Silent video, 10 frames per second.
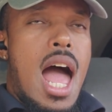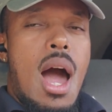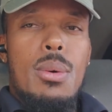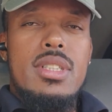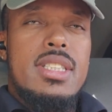
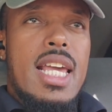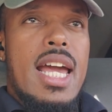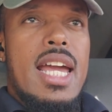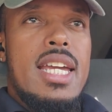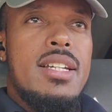I would
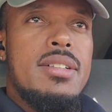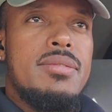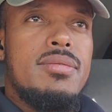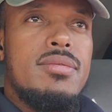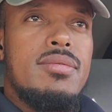say
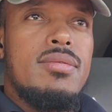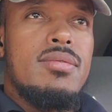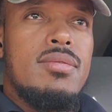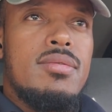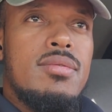
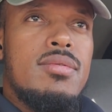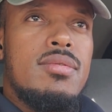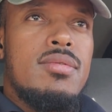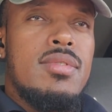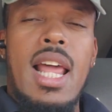
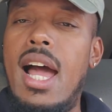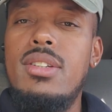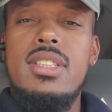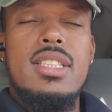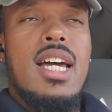
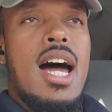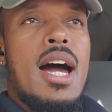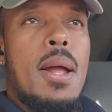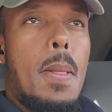now's the time.